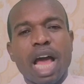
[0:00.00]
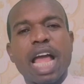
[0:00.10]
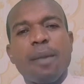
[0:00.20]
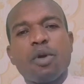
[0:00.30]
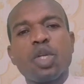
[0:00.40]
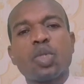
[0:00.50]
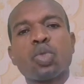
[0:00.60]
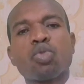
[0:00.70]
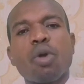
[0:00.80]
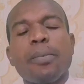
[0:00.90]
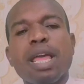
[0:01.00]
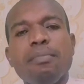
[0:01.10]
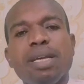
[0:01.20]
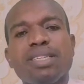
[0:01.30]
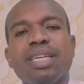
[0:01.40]
I am going to drop a
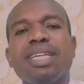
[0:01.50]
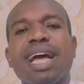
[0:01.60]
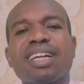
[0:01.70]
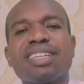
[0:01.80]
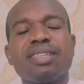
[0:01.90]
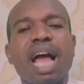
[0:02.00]
message that